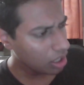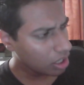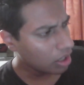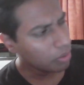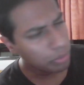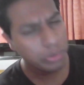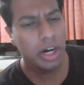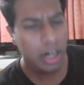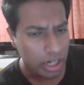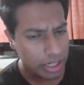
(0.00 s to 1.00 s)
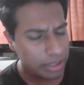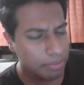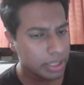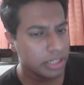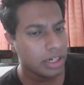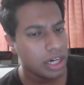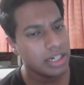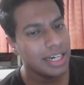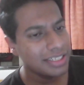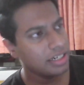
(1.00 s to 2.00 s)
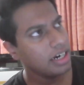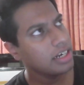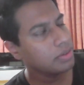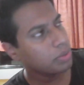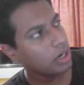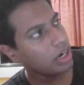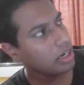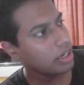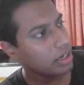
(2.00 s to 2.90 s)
world, but not necessarily the world